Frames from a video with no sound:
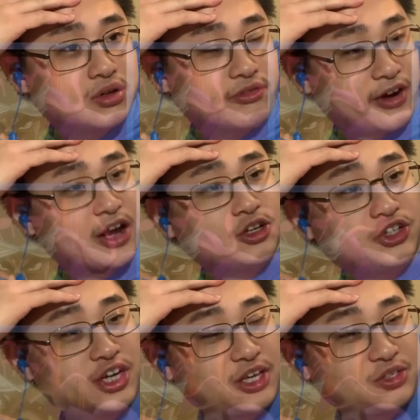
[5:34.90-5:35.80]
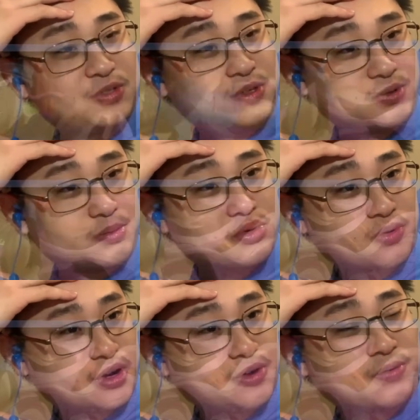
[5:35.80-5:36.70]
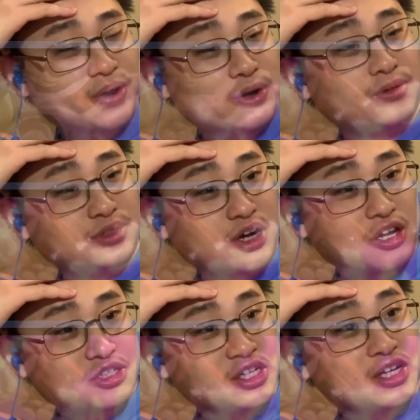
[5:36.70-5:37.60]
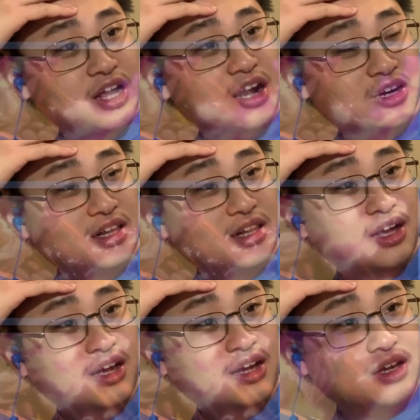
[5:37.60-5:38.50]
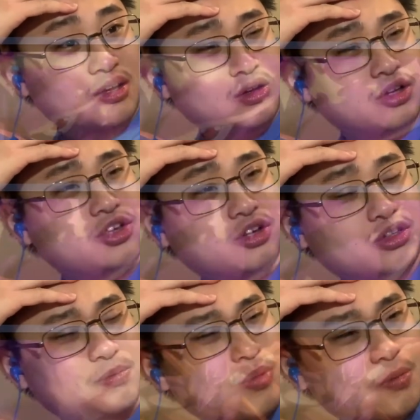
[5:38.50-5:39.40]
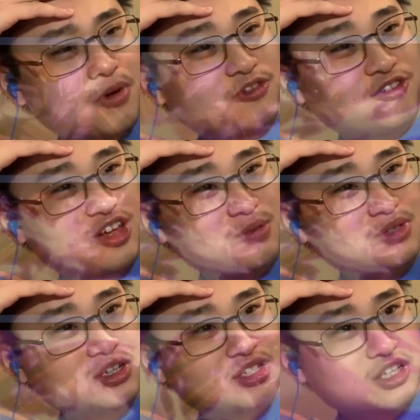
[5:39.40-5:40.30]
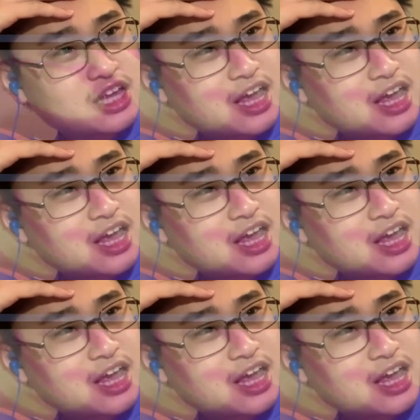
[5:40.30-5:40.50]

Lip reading: Fire chickens seem pretty well in dodging, not gonna lie. Yo, the purple flames looks